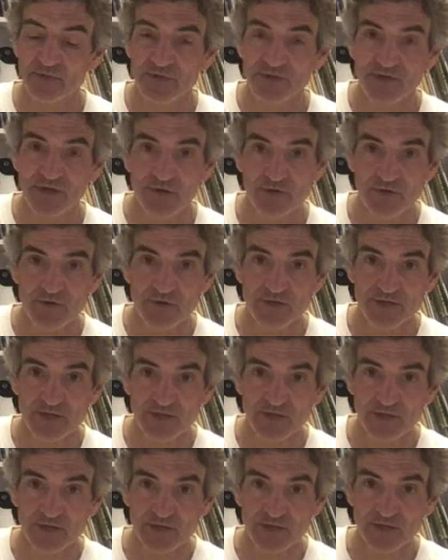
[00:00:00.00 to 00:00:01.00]
material's a
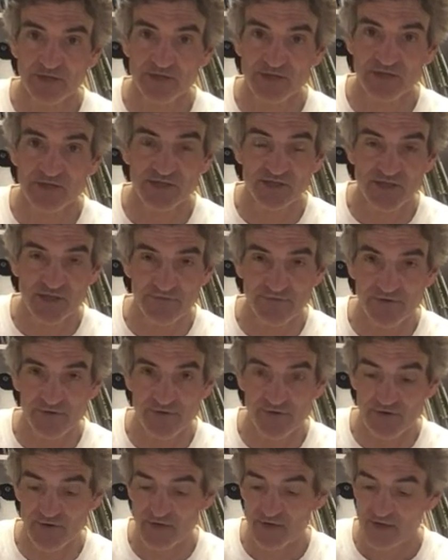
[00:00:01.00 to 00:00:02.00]
little
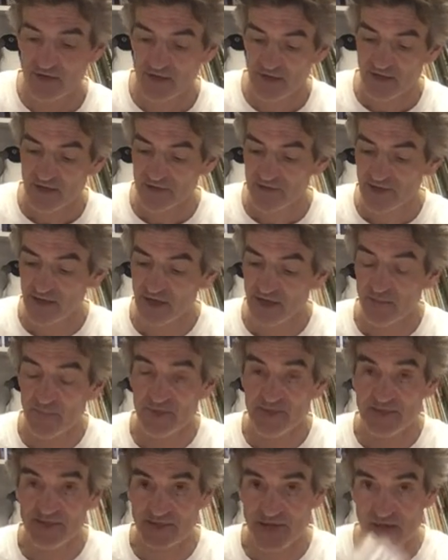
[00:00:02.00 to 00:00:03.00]
stiffer than my
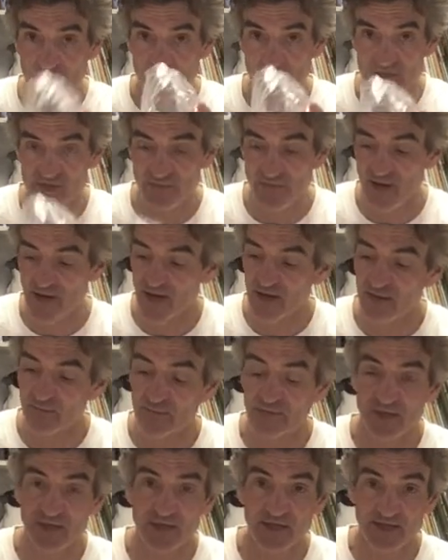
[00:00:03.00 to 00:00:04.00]
sandwich bag,
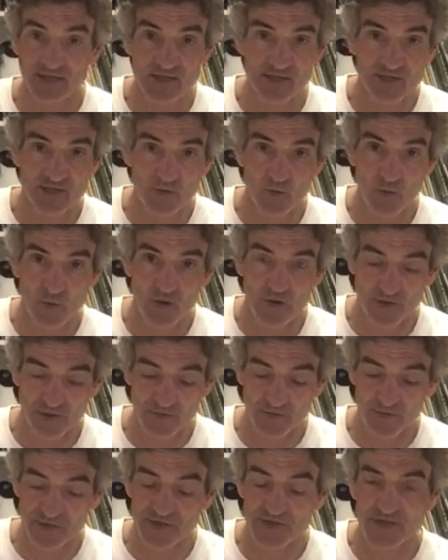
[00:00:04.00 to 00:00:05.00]
but it can still work.
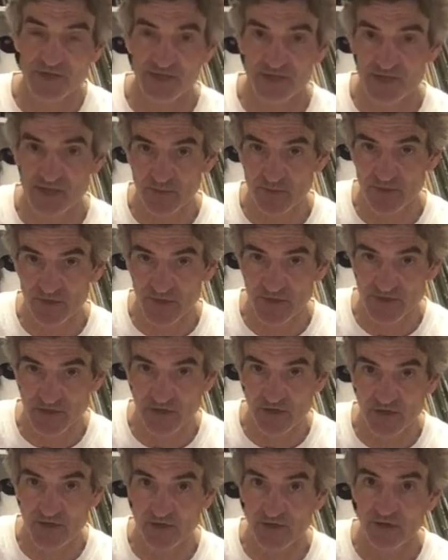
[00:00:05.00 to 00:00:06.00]
We just need something that's
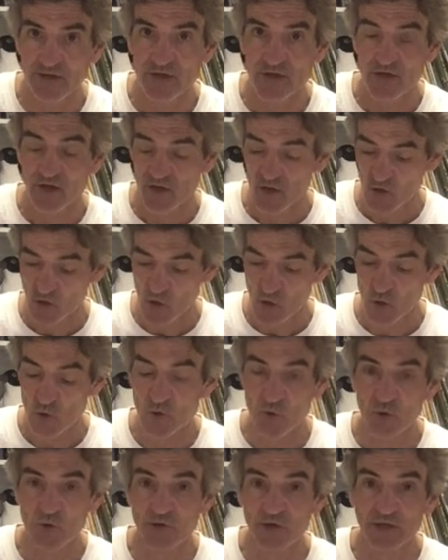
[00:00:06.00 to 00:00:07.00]
going to
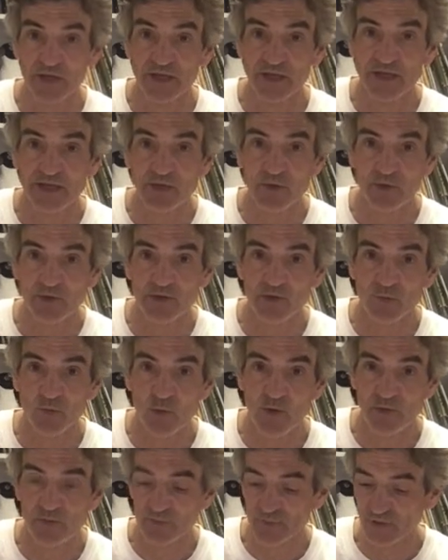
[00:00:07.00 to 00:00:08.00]
hold the liquid in
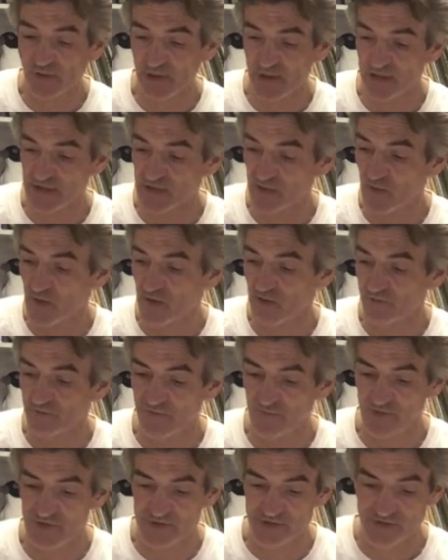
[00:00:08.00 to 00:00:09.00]
one place while it
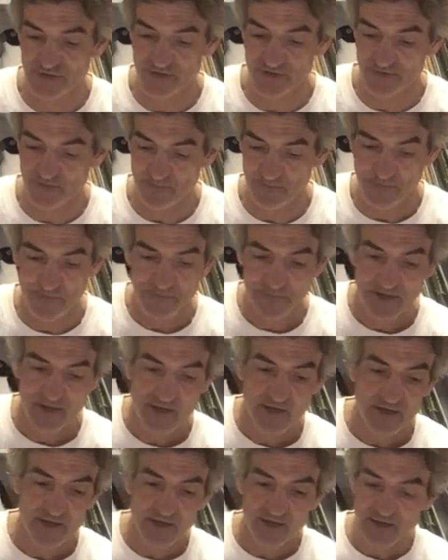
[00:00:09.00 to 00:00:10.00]
freezes.
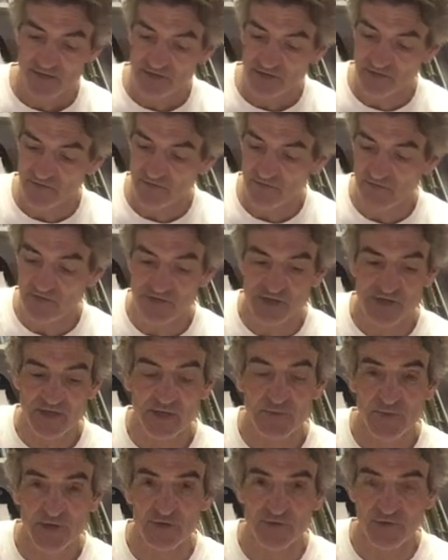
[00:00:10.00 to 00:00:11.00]
So the first thing
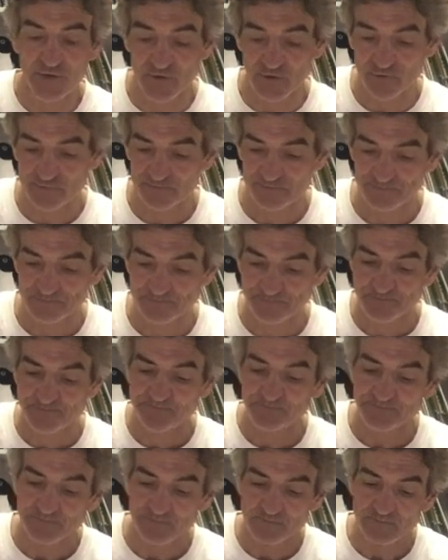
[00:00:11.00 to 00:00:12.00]
I'm going to do
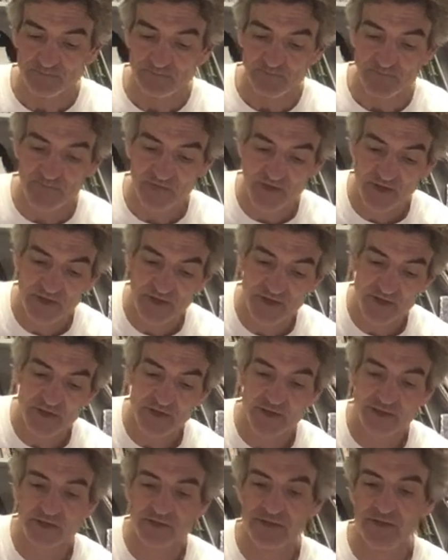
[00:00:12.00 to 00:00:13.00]

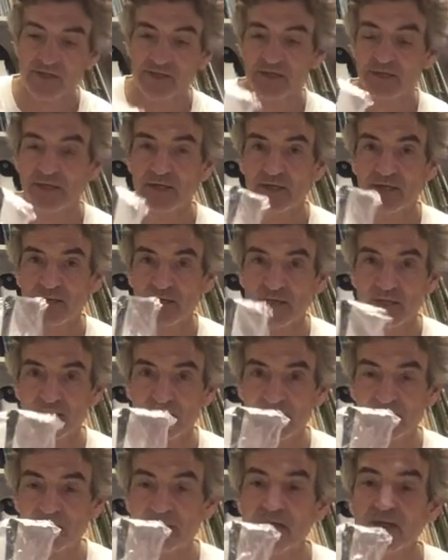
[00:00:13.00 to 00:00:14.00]
is
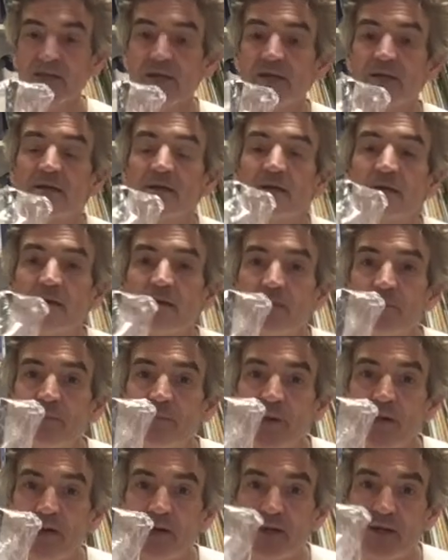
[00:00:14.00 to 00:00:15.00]
take
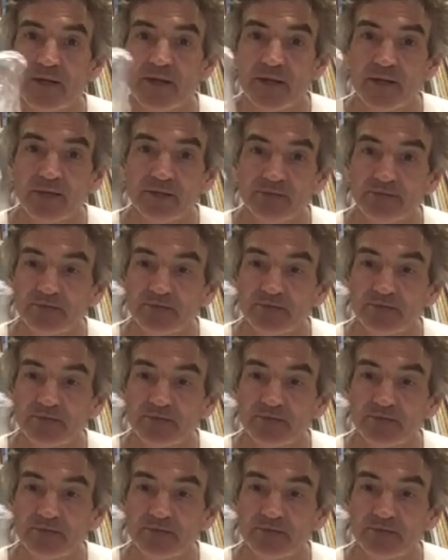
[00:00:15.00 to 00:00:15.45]
what's